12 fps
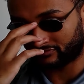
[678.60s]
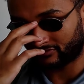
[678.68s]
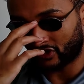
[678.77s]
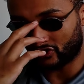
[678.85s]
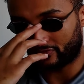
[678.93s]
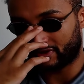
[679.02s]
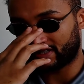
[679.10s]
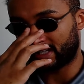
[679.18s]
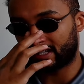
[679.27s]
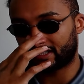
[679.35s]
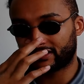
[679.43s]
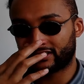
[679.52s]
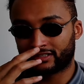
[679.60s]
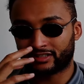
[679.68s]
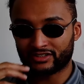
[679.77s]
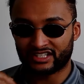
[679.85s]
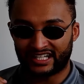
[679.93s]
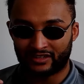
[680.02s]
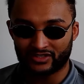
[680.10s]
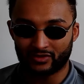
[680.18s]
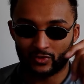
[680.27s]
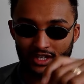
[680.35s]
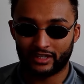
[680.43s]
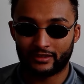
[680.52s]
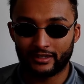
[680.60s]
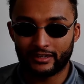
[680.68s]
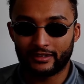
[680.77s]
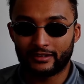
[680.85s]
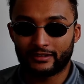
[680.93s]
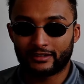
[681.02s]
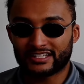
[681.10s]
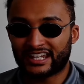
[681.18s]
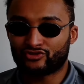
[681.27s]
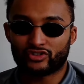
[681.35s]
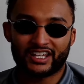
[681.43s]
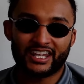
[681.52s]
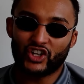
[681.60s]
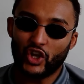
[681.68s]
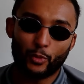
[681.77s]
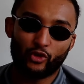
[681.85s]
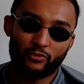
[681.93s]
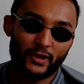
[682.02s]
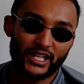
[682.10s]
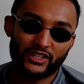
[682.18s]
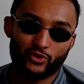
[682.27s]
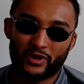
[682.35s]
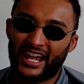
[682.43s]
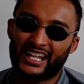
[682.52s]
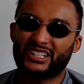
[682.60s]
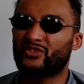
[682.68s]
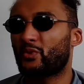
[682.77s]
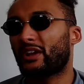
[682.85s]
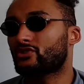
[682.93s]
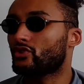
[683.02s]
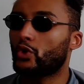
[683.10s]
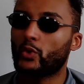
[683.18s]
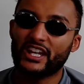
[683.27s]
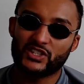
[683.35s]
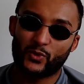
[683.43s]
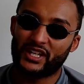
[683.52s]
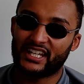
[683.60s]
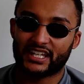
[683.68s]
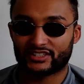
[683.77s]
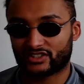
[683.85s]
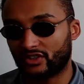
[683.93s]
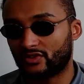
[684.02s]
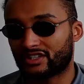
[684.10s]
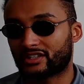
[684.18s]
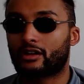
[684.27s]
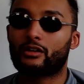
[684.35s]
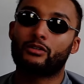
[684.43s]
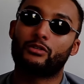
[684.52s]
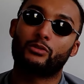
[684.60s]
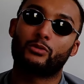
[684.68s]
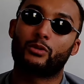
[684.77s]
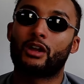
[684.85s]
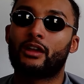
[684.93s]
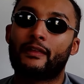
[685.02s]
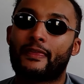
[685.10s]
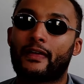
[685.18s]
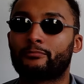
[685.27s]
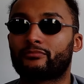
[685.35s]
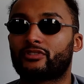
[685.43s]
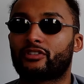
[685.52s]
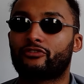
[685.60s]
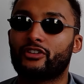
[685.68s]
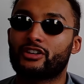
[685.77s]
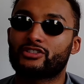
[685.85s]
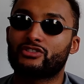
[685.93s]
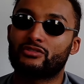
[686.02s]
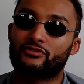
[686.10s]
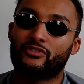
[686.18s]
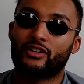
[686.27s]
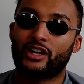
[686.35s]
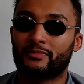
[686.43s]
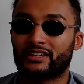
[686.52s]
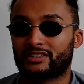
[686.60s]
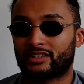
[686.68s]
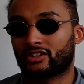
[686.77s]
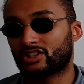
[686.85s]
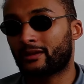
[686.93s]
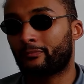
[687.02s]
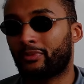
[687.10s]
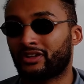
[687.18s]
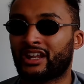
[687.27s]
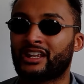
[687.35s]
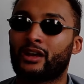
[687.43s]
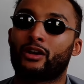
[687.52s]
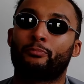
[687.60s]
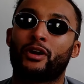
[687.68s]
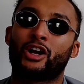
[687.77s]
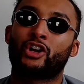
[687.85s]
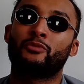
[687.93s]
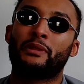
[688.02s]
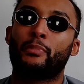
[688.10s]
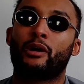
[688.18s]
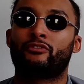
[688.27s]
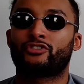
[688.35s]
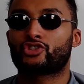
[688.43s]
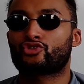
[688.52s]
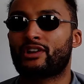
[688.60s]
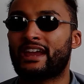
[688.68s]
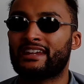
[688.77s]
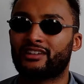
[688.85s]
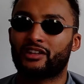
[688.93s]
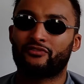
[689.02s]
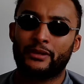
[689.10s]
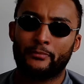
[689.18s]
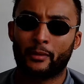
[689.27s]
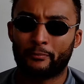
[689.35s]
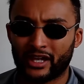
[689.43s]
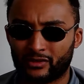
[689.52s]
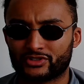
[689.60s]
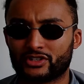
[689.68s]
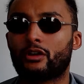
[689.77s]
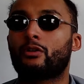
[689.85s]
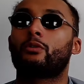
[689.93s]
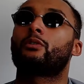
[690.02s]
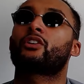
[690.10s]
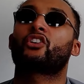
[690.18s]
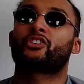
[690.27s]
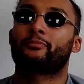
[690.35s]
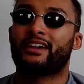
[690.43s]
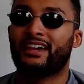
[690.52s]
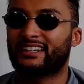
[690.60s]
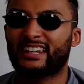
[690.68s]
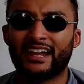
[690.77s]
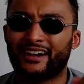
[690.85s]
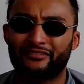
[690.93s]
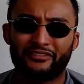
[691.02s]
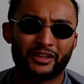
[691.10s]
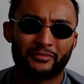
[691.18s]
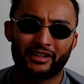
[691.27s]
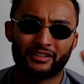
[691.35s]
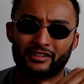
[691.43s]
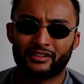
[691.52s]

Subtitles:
100%. Go sit down somewhere. Because I ain't trying to hear no more from Andy Ruiz. Andy Ruiz always with the excuses. Oh, I'm the first unified Mexican champion, but I couldn't be bothered to train to defend my belt. Oh, it got to my head. Get out of here, man.